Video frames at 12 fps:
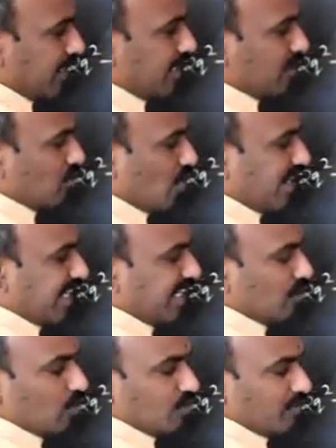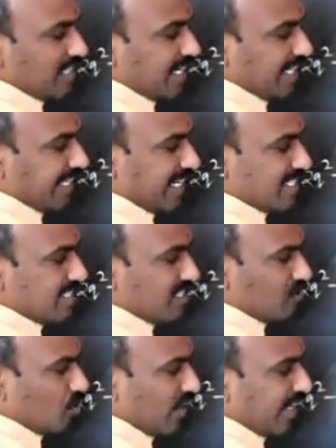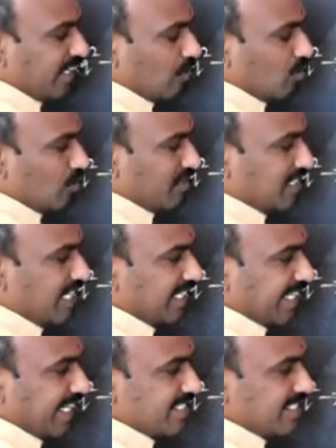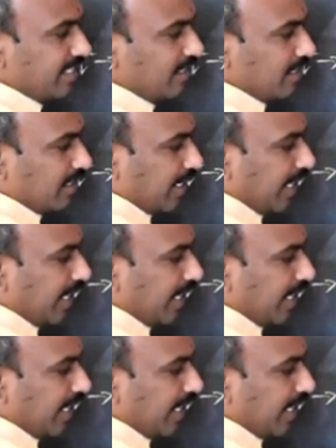Here square and root will get cancelled, square and root will get cancelled,